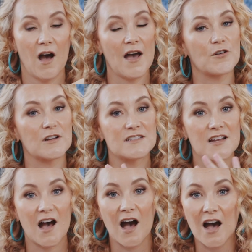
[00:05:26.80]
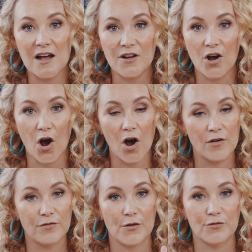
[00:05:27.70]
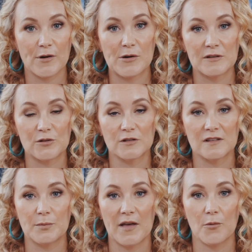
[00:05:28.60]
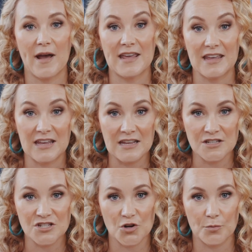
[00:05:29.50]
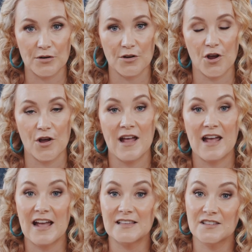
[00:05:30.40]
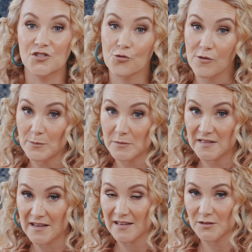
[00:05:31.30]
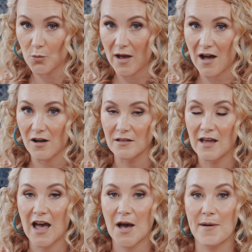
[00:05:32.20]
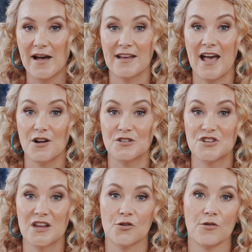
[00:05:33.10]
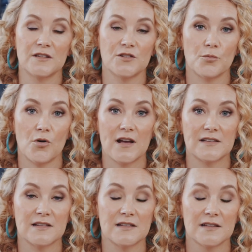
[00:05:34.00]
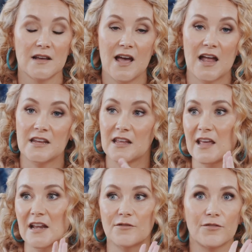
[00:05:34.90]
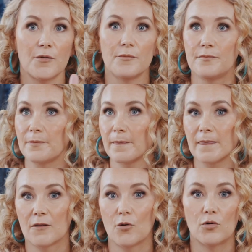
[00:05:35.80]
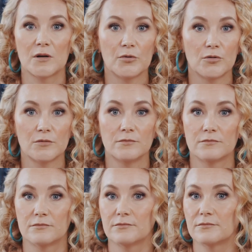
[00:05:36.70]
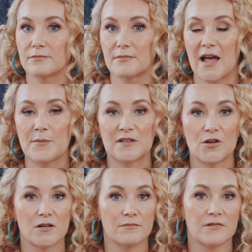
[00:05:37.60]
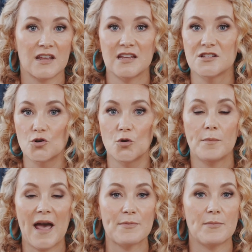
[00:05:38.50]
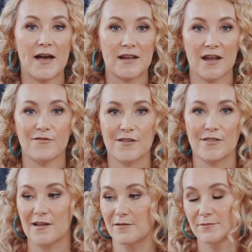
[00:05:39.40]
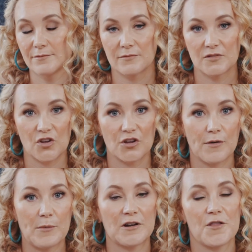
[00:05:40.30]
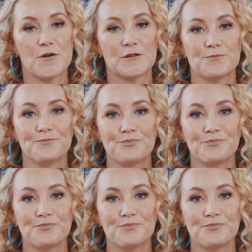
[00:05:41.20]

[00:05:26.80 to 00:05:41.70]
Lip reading: I've got a ton of free resources, by the way, in Chillpreneur and scripts as well about how to increase your prices. And you can get it from Audible, Amazon, Kindle, paperback, everything. So you can grab one of those.